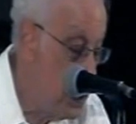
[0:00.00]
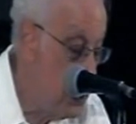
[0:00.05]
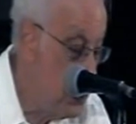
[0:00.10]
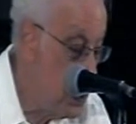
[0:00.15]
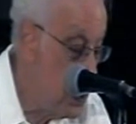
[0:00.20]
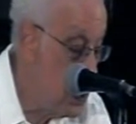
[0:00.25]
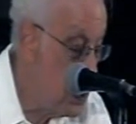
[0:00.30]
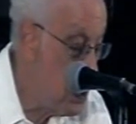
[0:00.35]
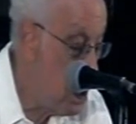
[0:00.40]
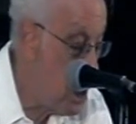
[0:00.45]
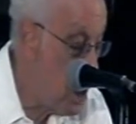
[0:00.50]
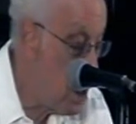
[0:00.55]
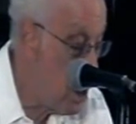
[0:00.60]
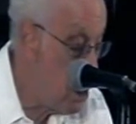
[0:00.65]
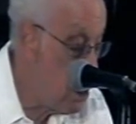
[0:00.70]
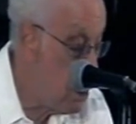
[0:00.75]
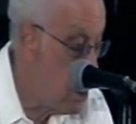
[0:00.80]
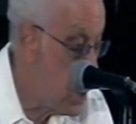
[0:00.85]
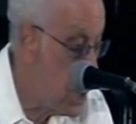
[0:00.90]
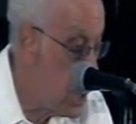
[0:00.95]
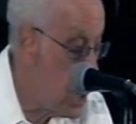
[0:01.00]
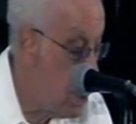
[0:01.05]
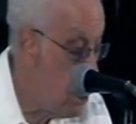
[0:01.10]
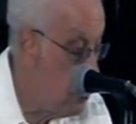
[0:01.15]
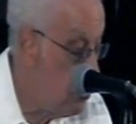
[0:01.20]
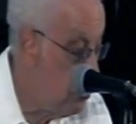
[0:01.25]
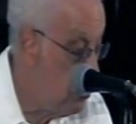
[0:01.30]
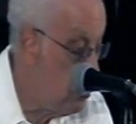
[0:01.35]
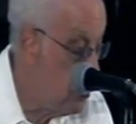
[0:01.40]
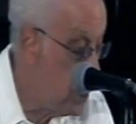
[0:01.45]
business of
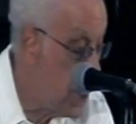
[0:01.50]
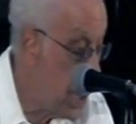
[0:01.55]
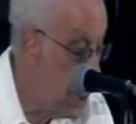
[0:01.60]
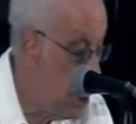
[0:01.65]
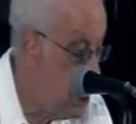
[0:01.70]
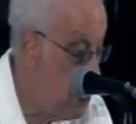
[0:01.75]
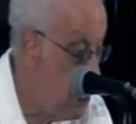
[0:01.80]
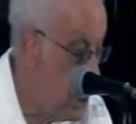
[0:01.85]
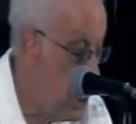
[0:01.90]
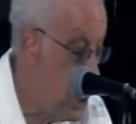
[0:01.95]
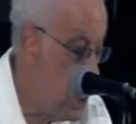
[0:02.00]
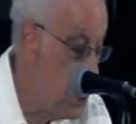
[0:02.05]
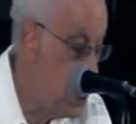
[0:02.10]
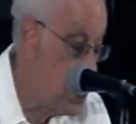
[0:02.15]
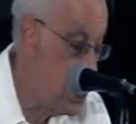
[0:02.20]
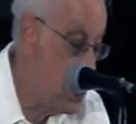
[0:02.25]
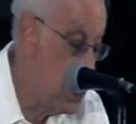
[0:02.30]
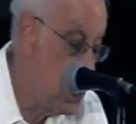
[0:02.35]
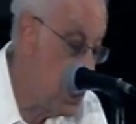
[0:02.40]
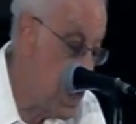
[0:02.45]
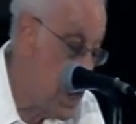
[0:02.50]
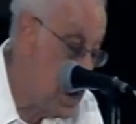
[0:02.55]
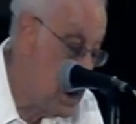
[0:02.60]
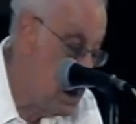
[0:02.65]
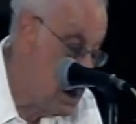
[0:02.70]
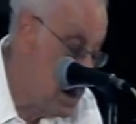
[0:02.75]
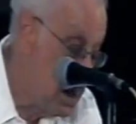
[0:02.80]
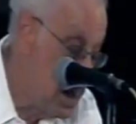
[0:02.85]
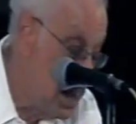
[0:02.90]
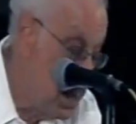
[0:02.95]
technification
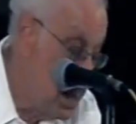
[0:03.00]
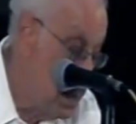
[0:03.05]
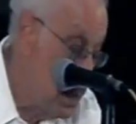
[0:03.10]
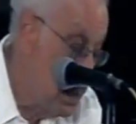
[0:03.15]
and,